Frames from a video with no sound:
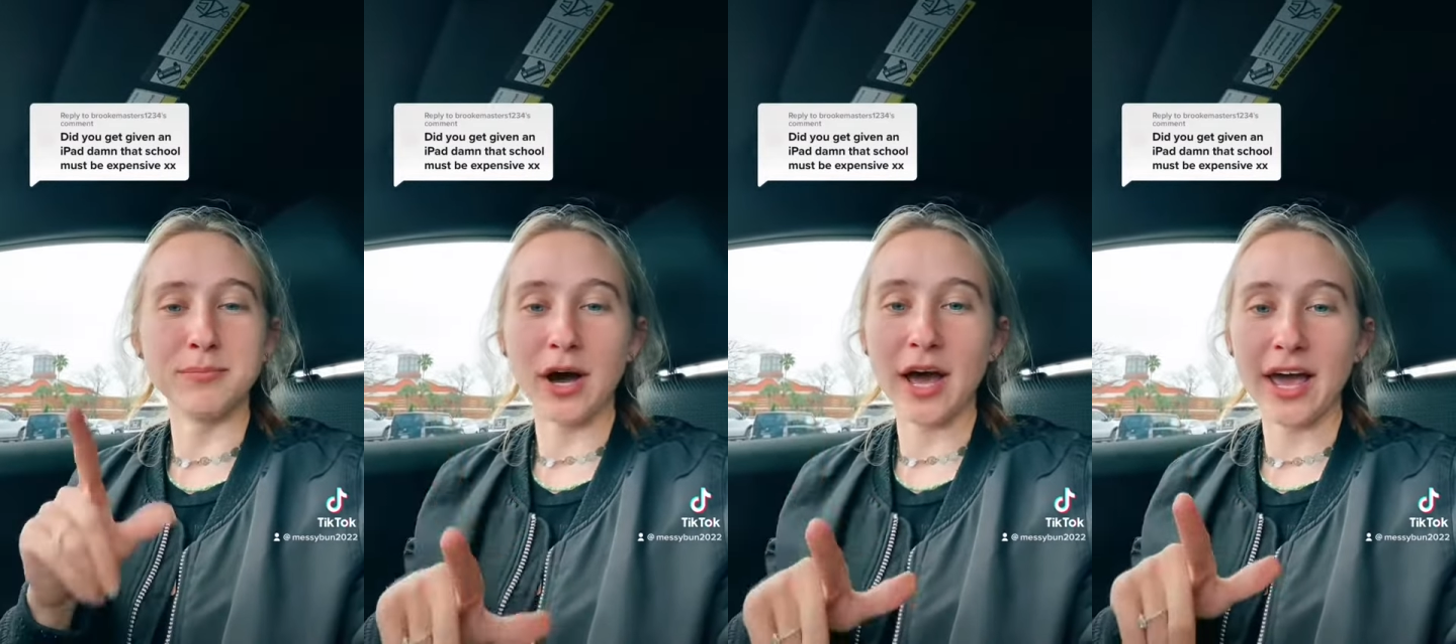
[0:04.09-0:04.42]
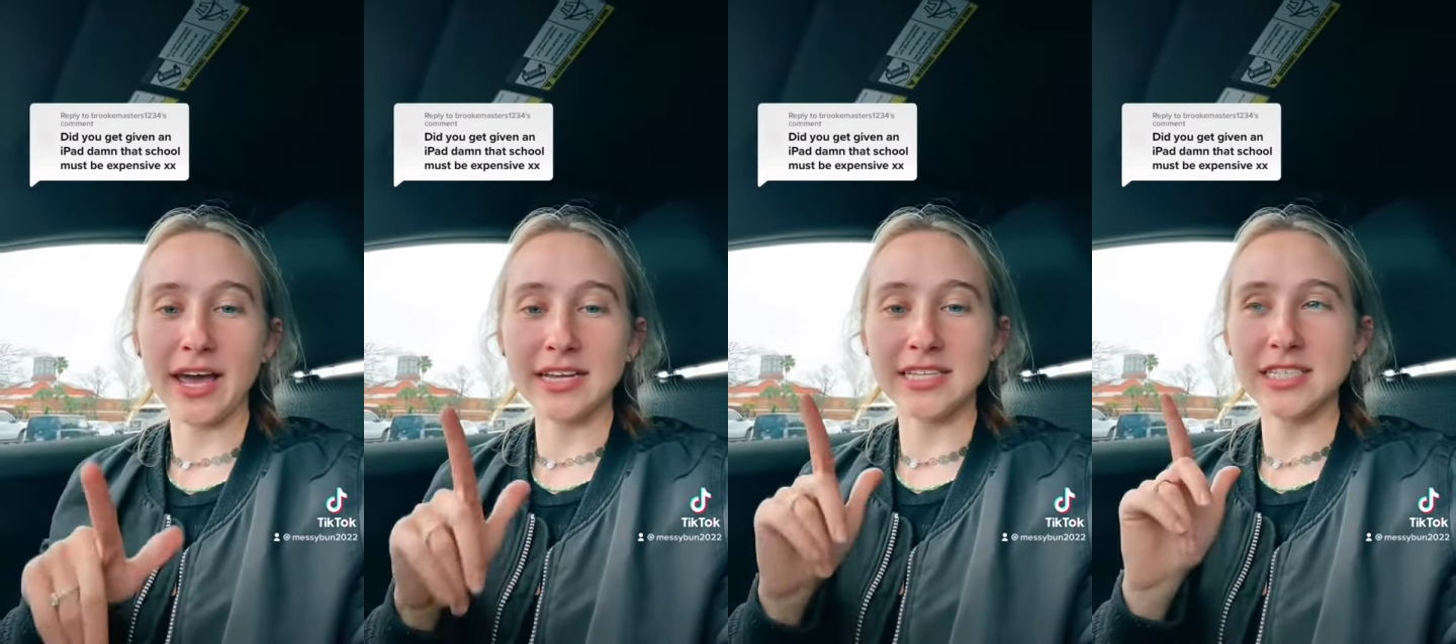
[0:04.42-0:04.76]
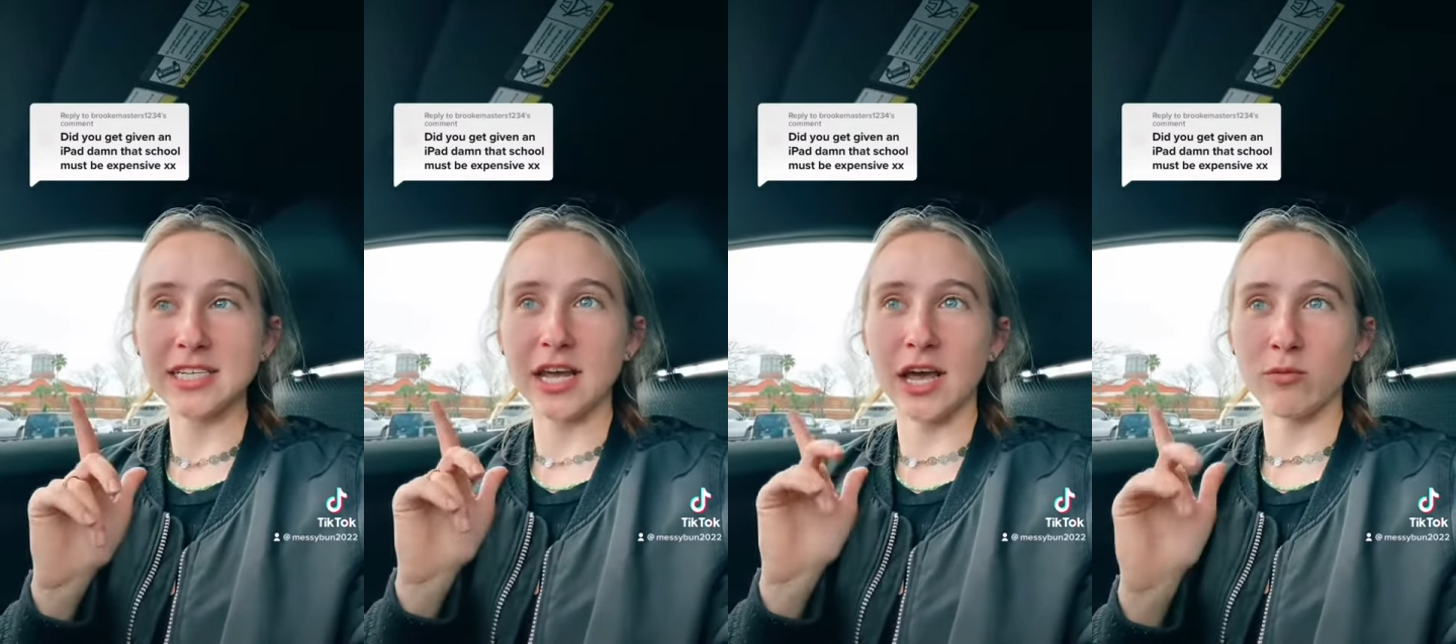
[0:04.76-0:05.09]
but
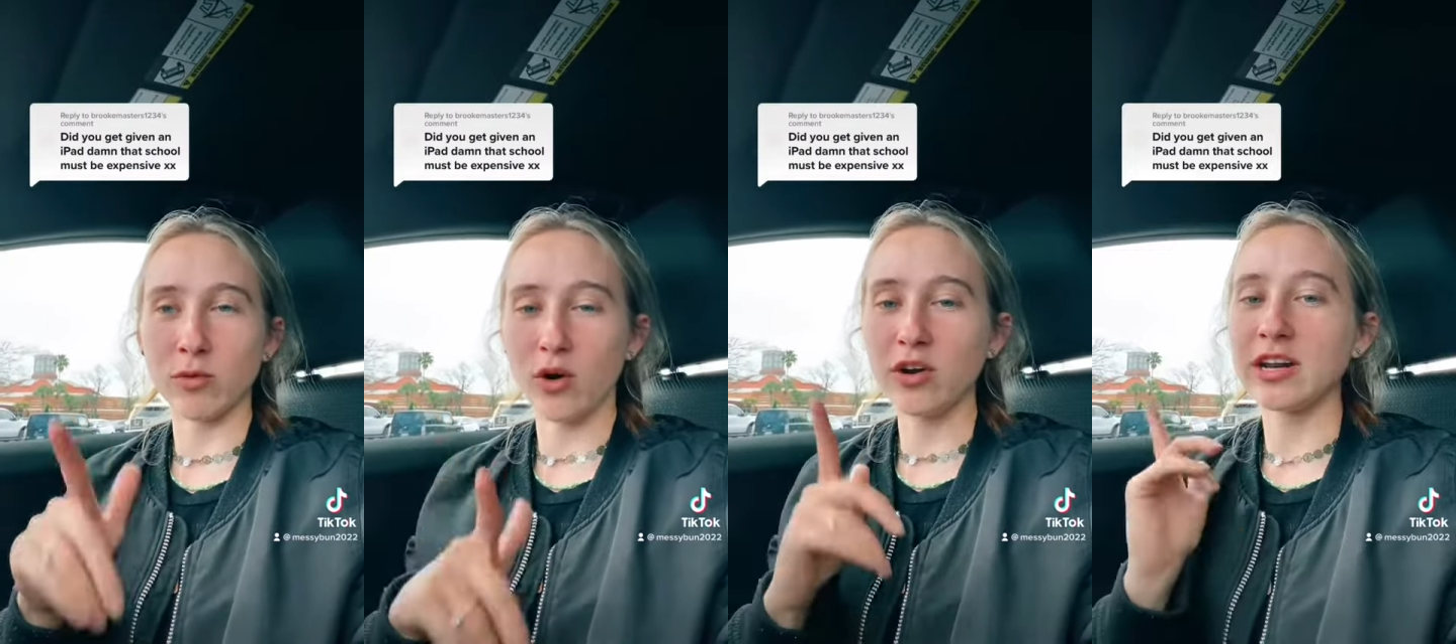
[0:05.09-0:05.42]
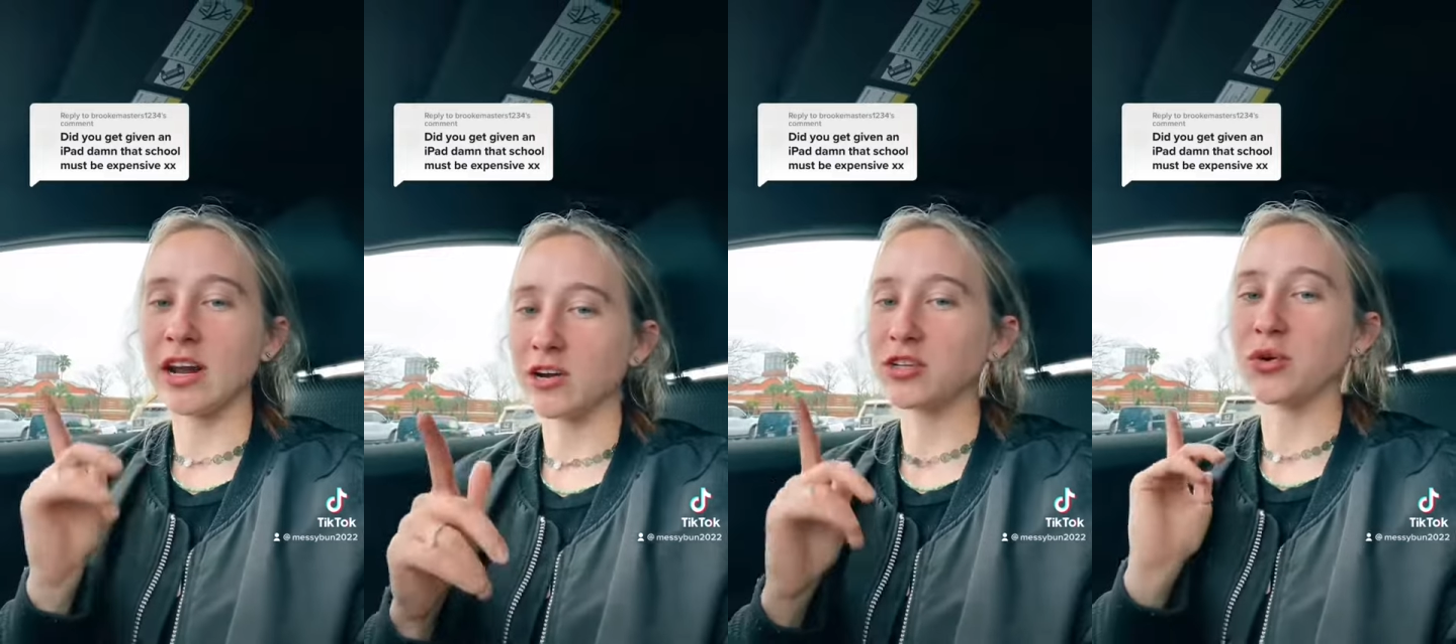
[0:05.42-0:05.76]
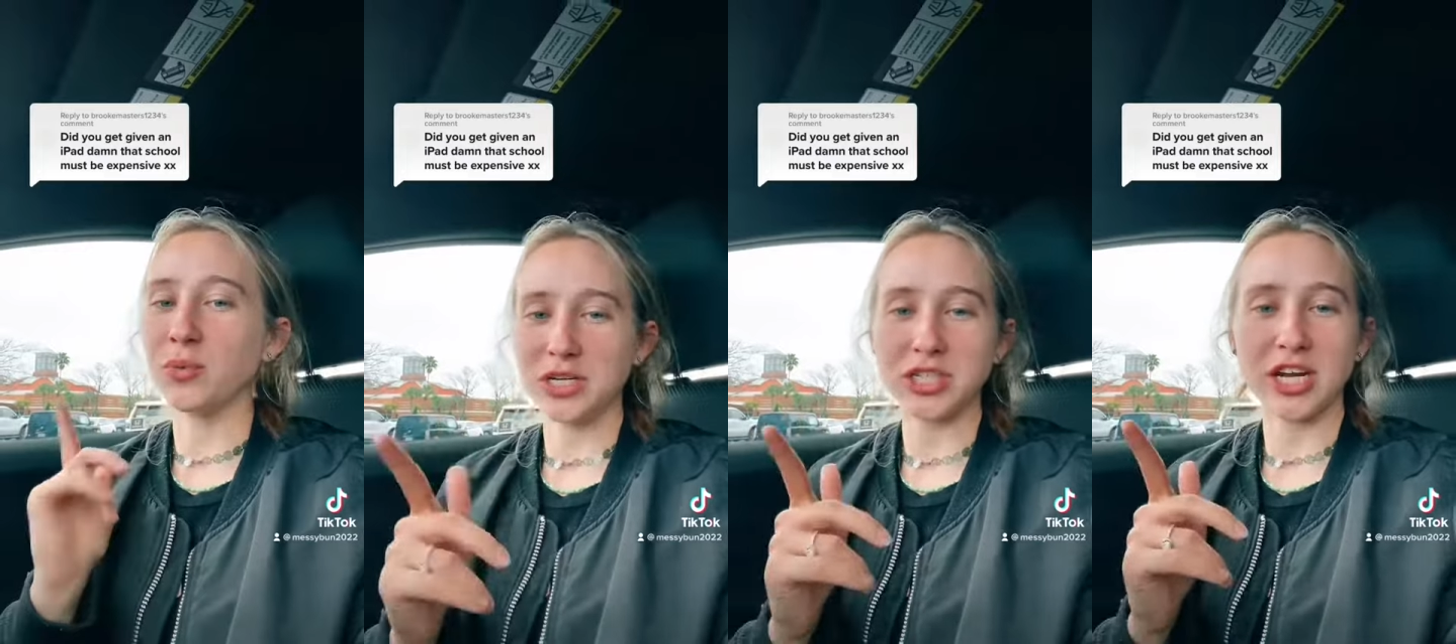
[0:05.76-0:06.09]
it's enrolled in our
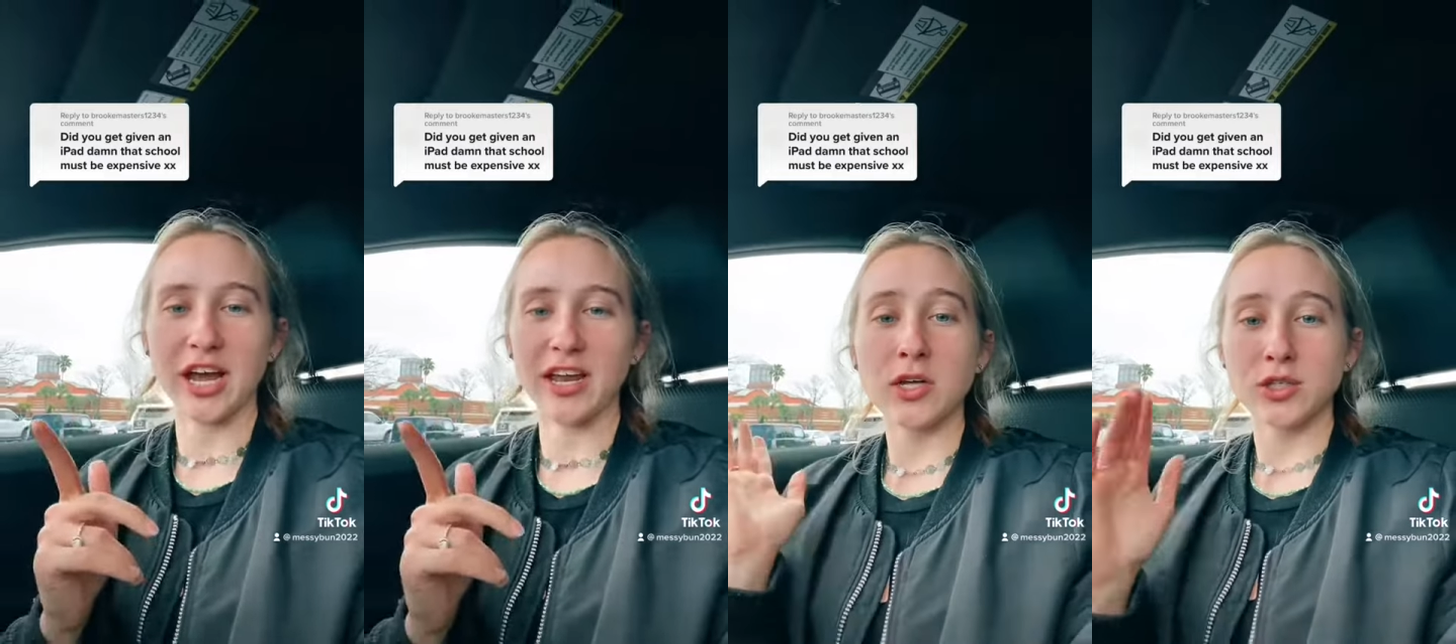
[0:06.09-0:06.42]
tuition.